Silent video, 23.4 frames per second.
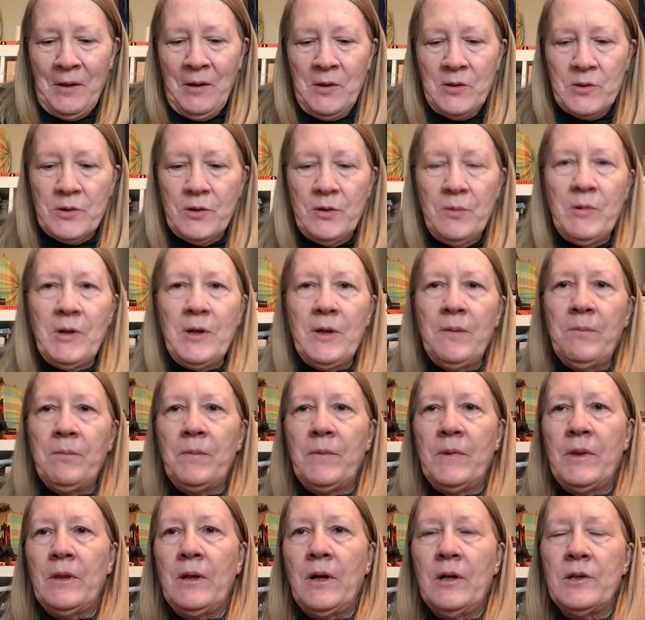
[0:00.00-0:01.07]
So anyway,
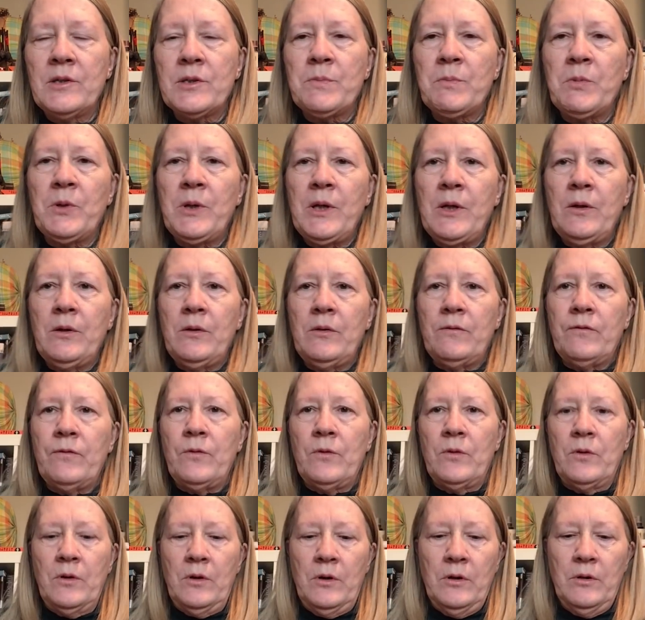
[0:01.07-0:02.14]
that's pretty good
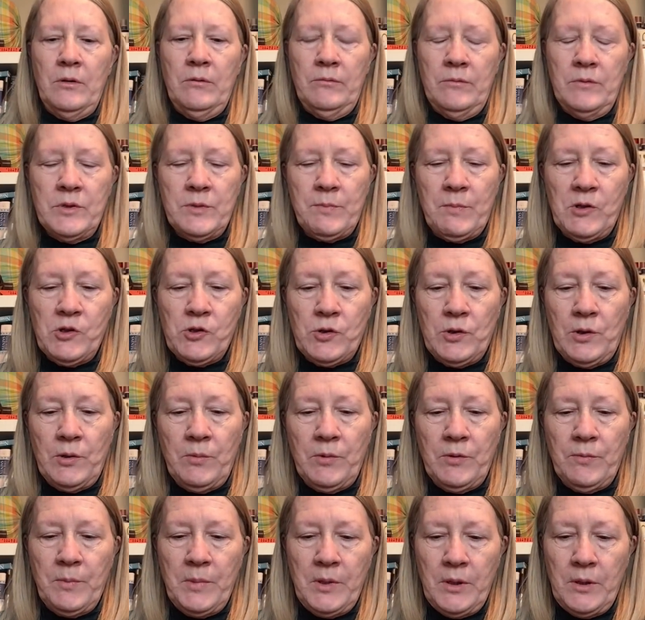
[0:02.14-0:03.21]
for, especially
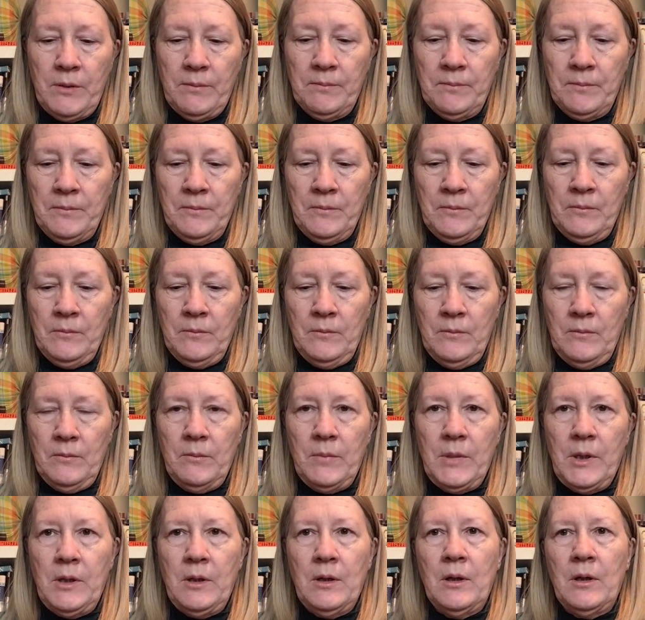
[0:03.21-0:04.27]
with me
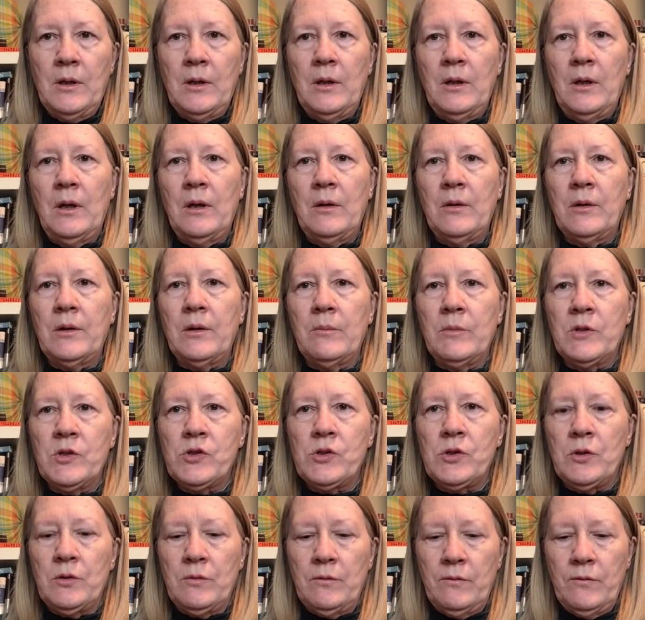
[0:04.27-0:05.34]
being kind of out of
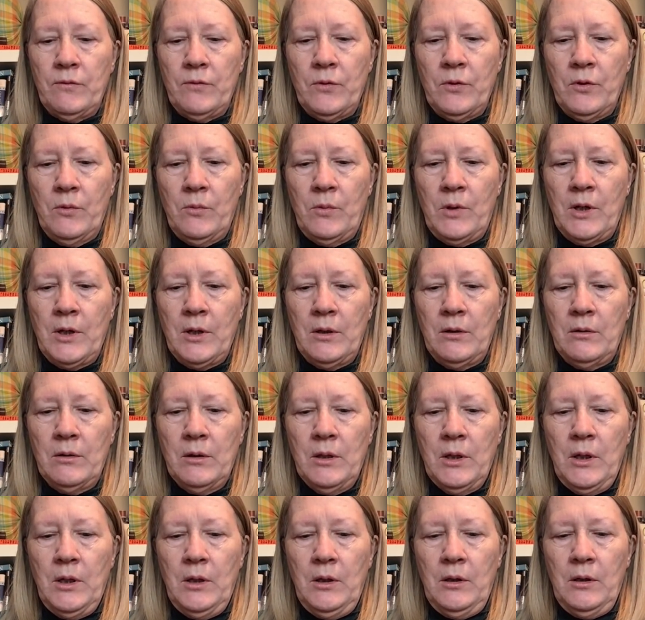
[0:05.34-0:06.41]
commission for a while.
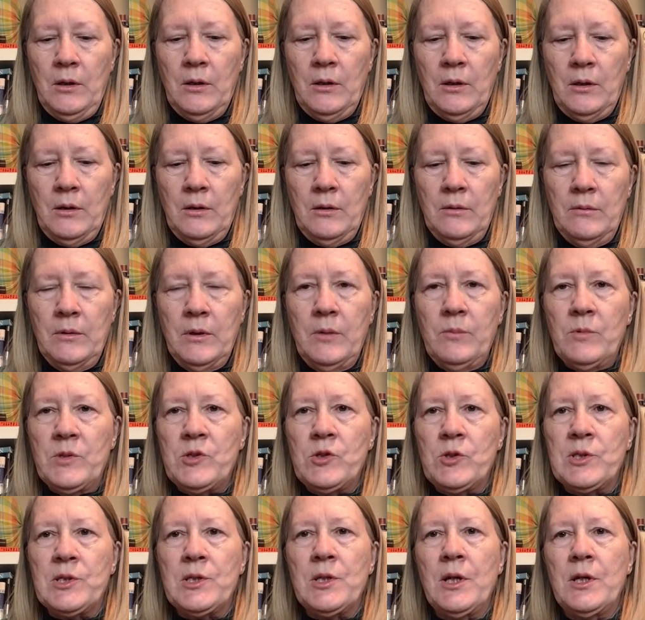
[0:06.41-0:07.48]
It was
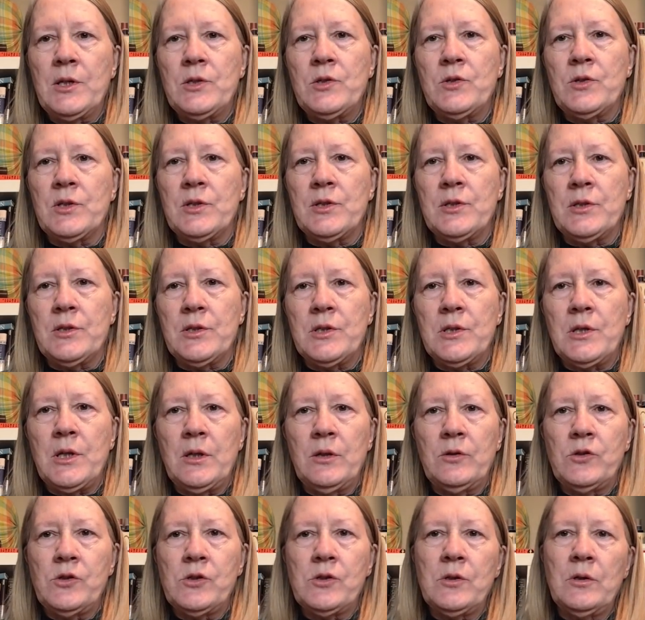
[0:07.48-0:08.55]
just nice just to
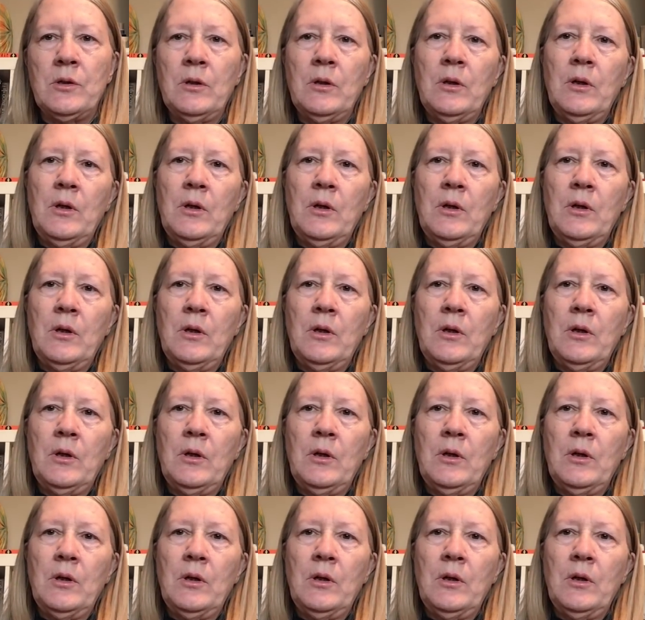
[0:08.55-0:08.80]
stitch.